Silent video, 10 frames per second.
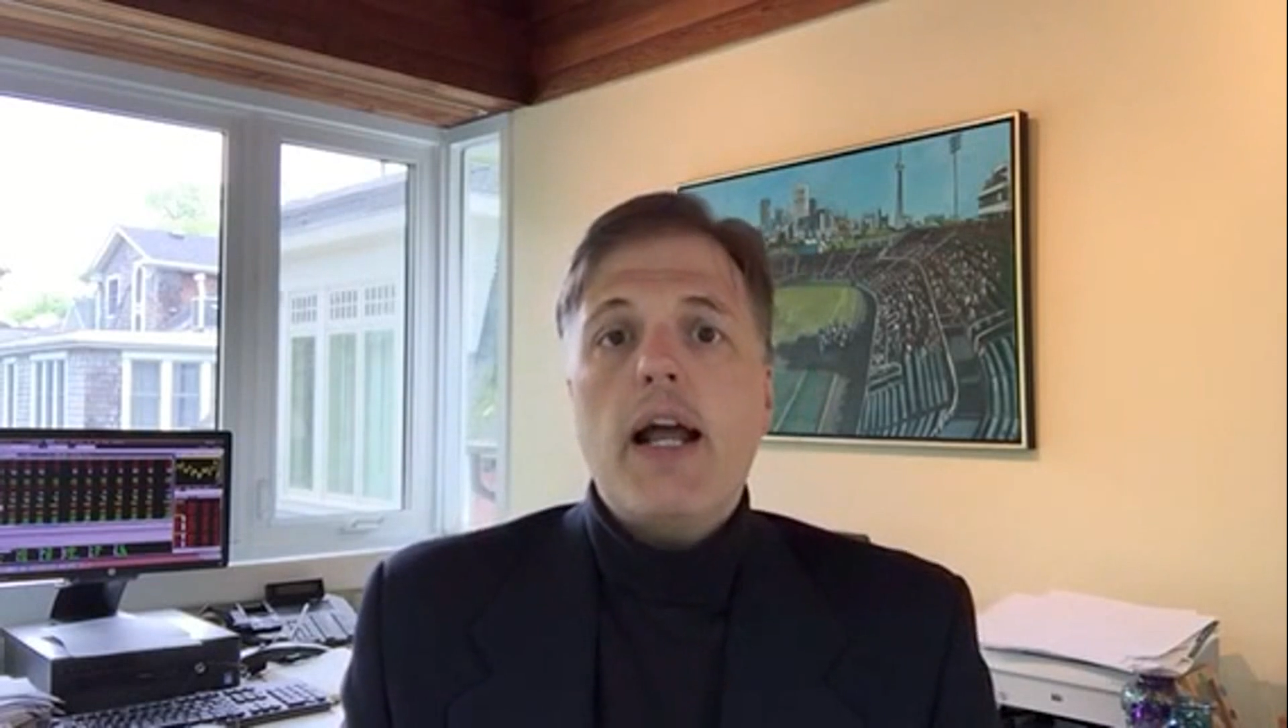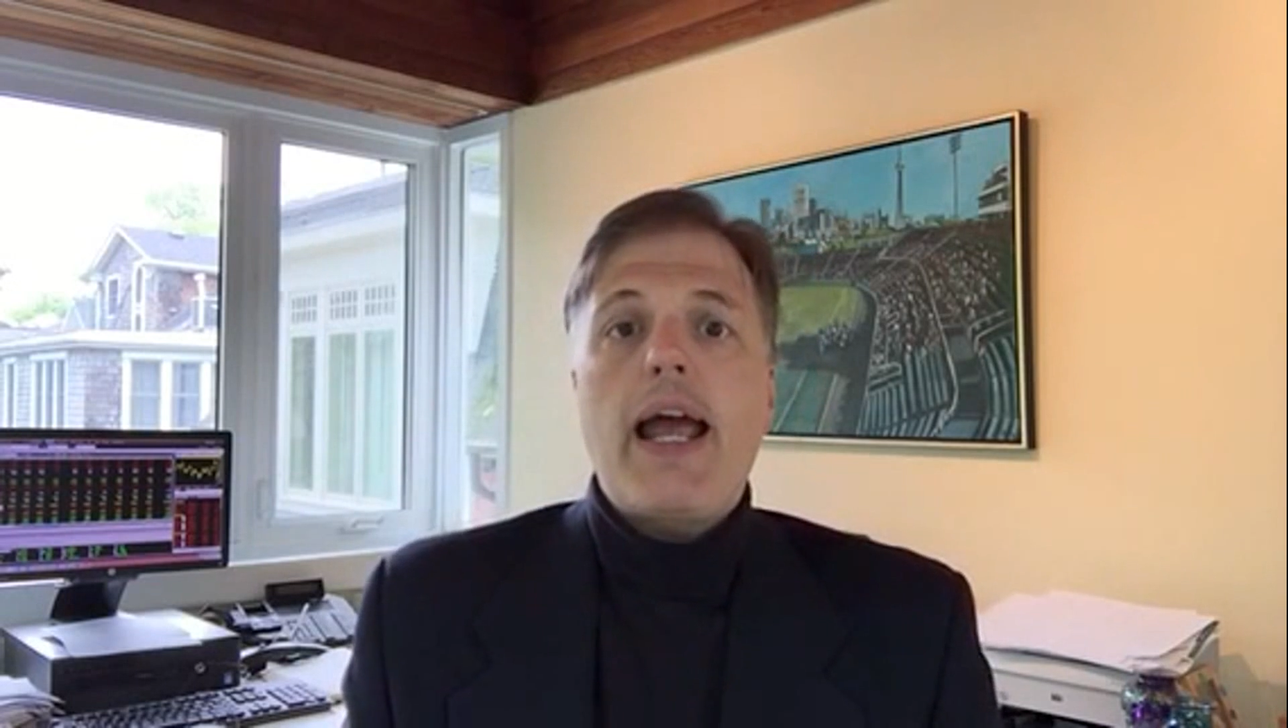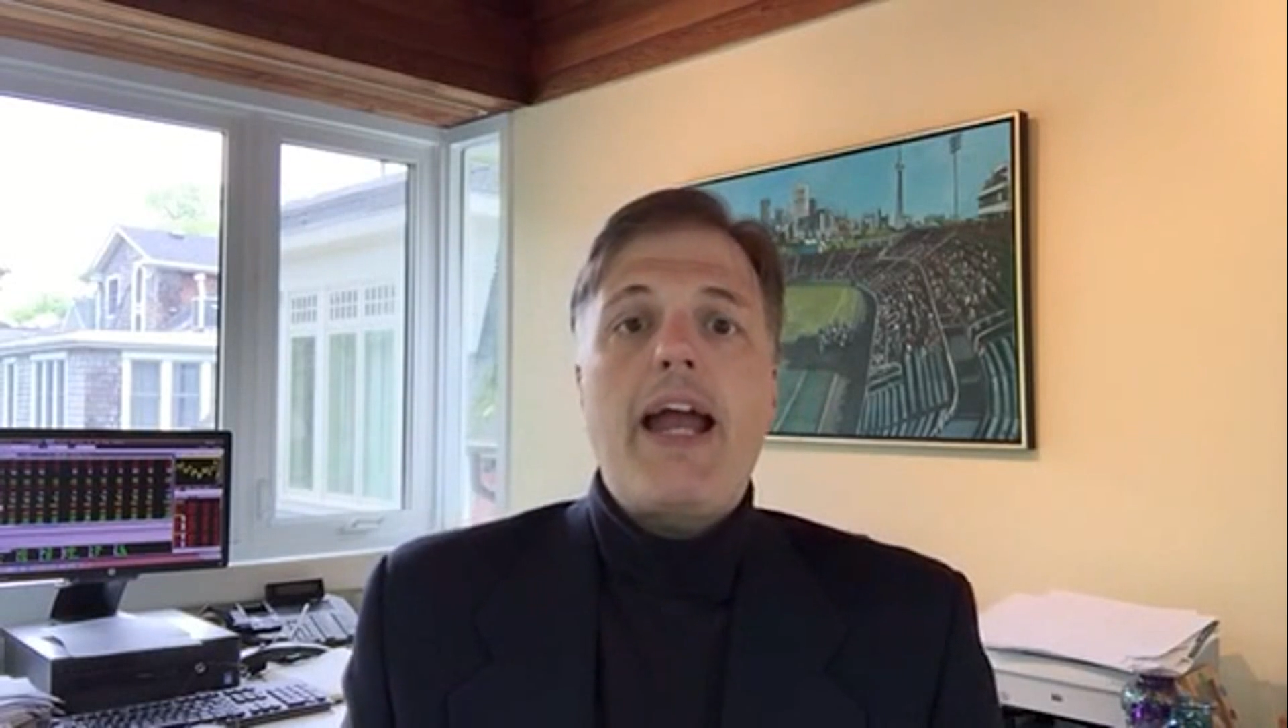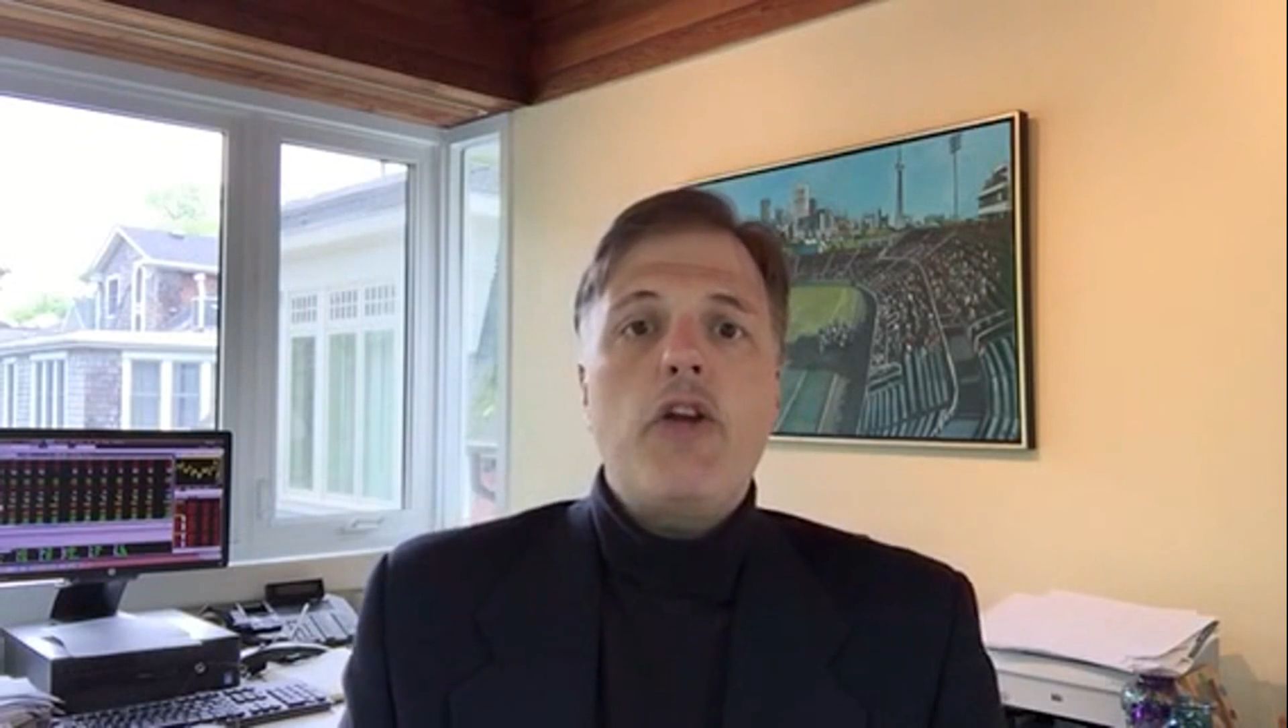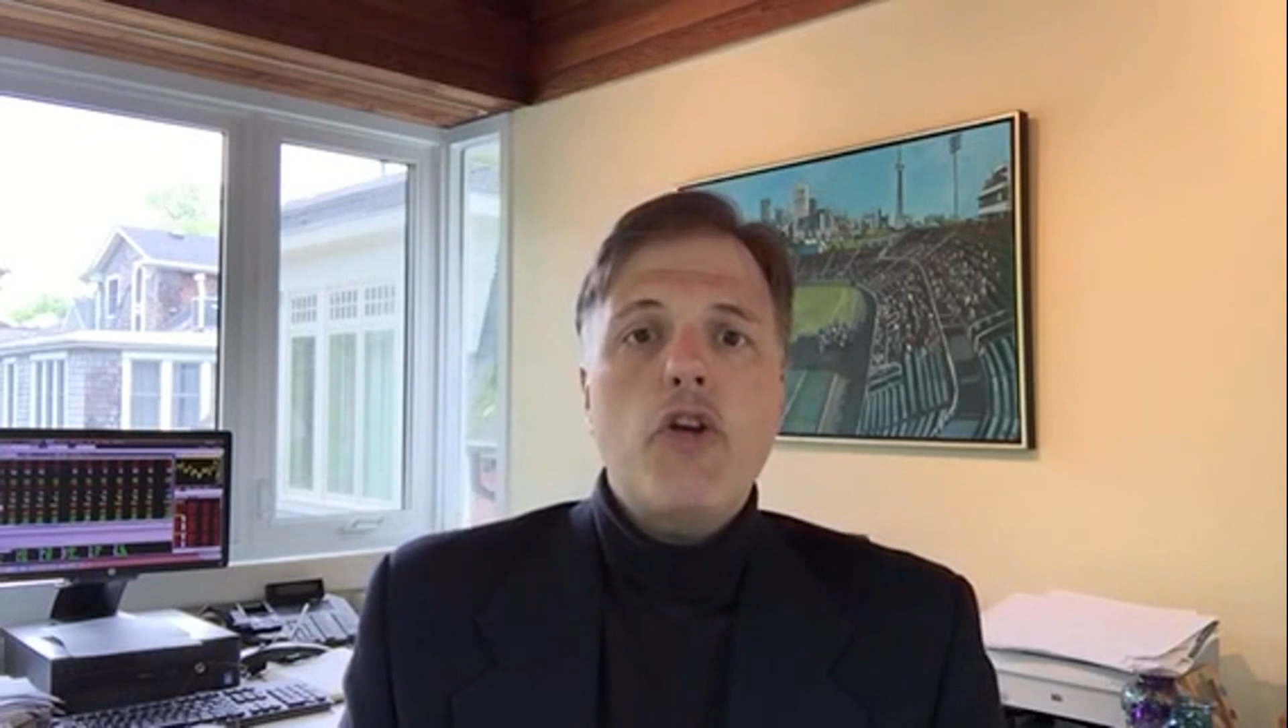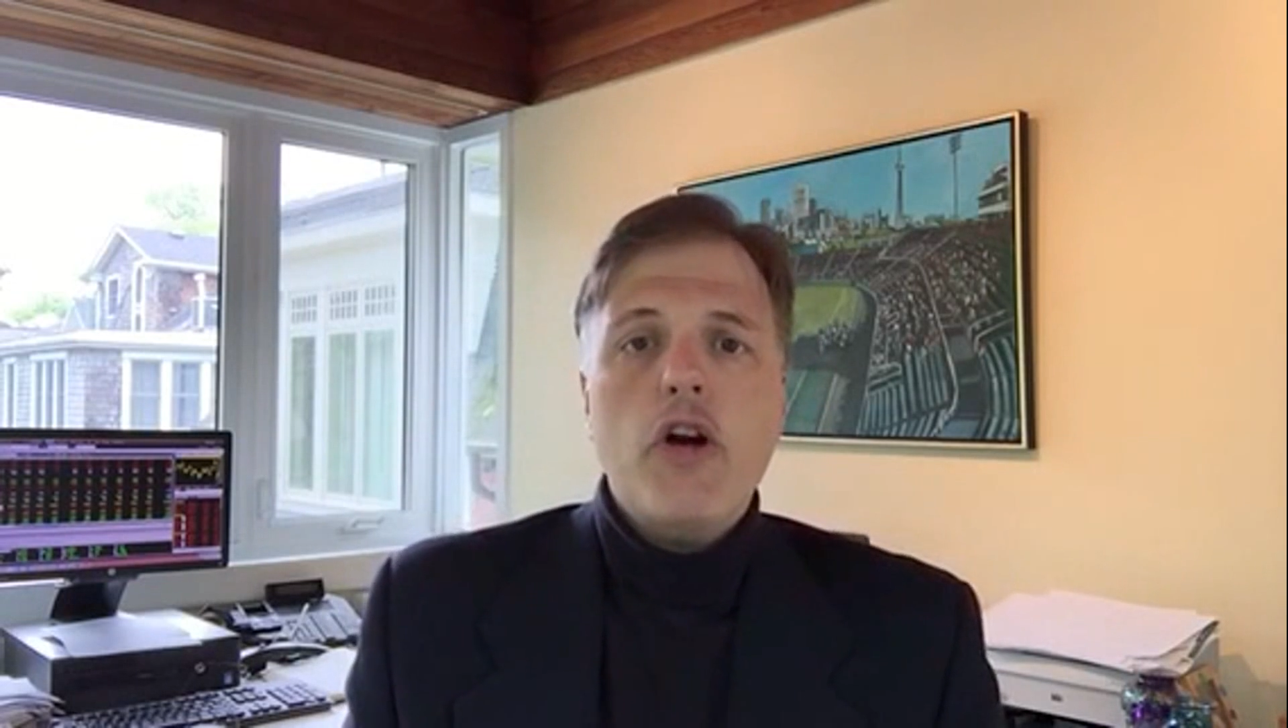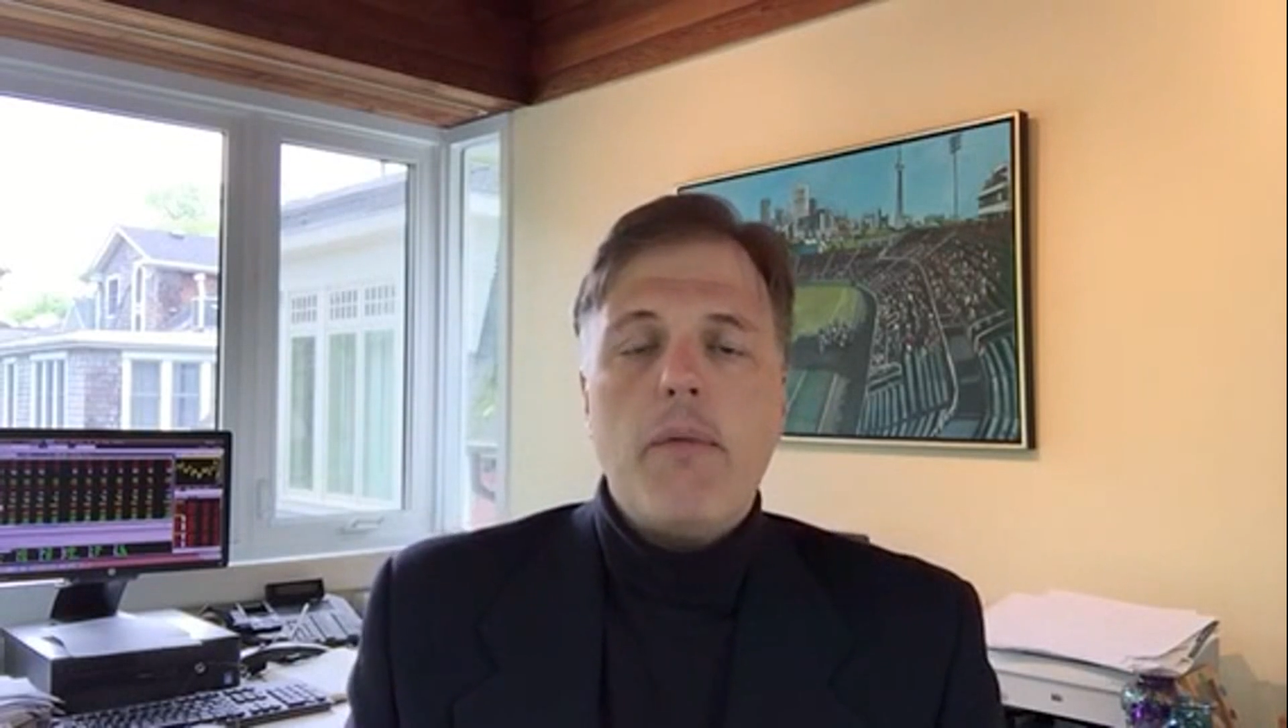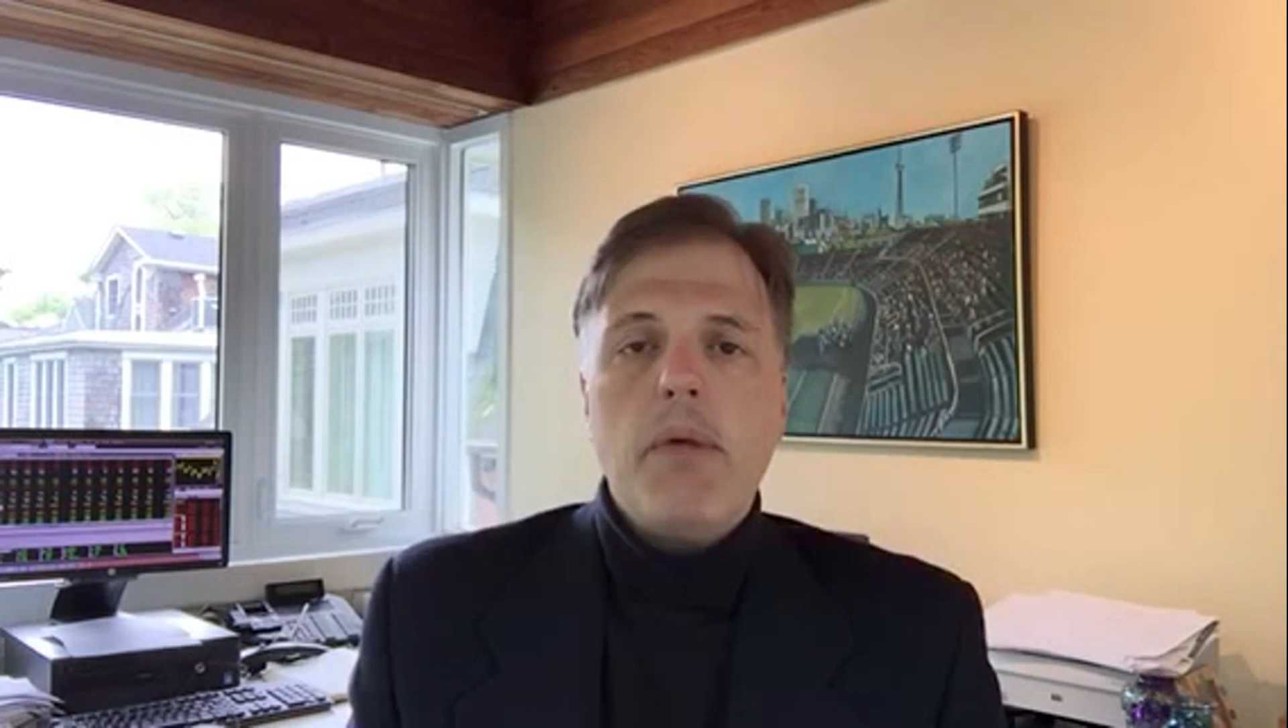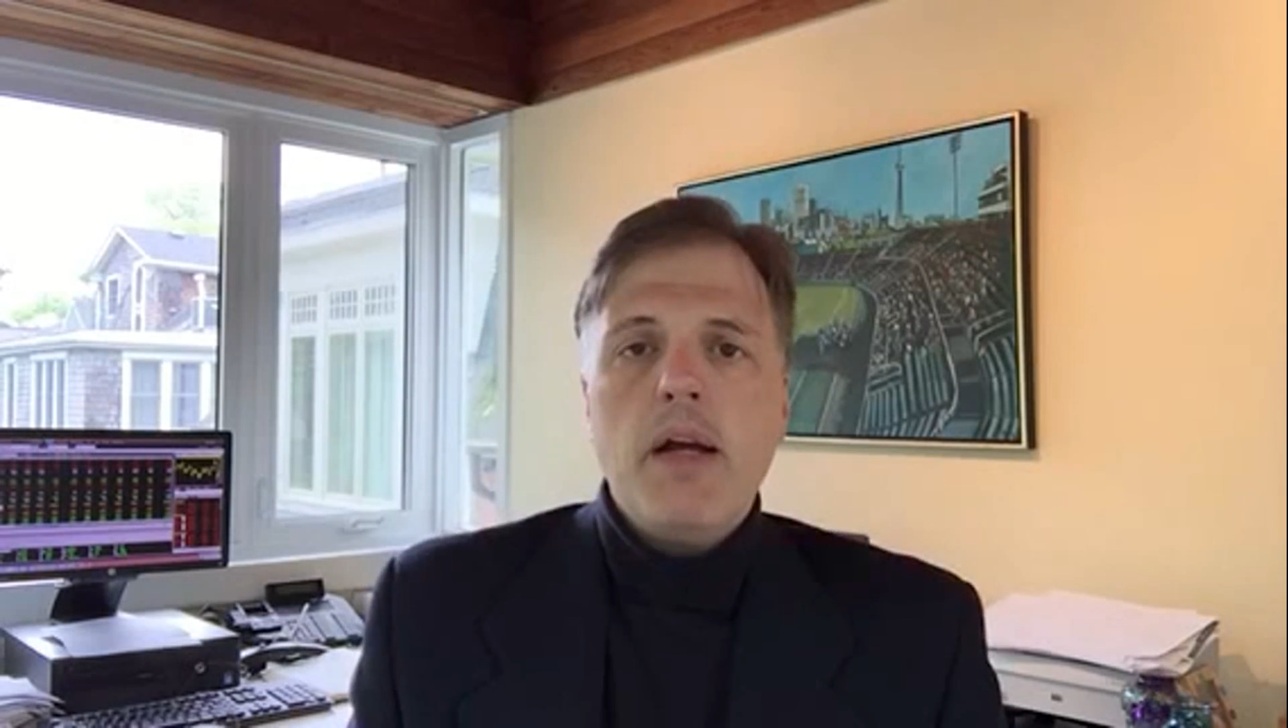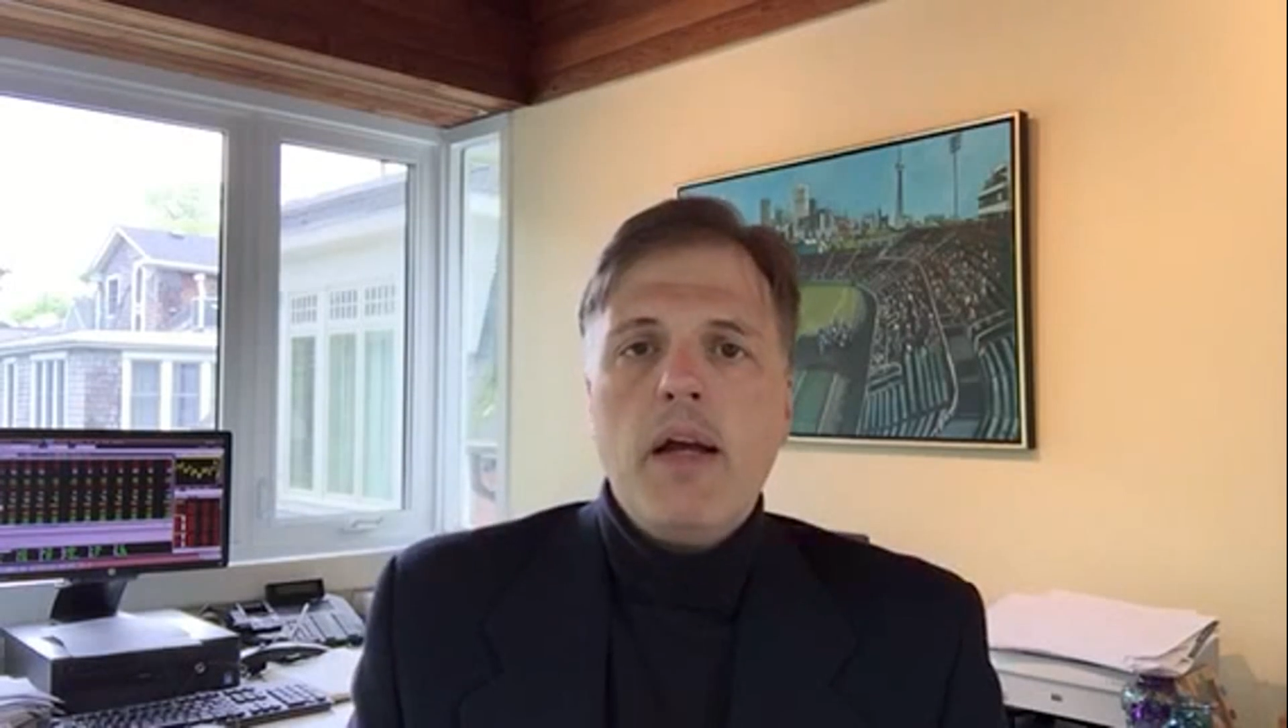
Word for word: and Europe.